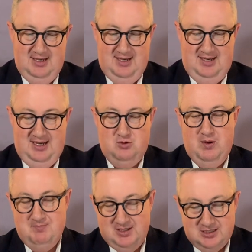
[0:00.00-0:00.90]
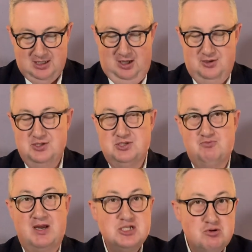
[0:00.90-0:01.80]
equipment closed,
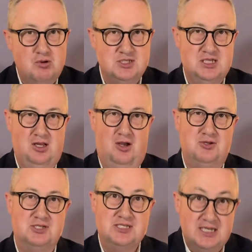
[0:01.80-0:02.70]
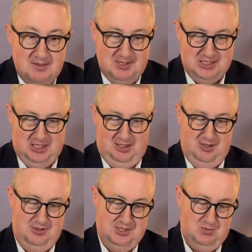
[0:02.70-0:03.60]
restaurants closed, cinemas
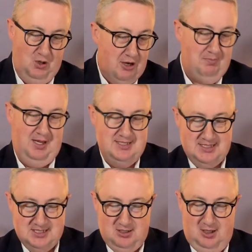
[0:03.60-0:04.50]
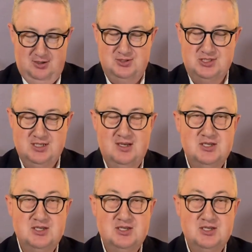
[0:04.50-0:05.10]
closed, workplaces closed,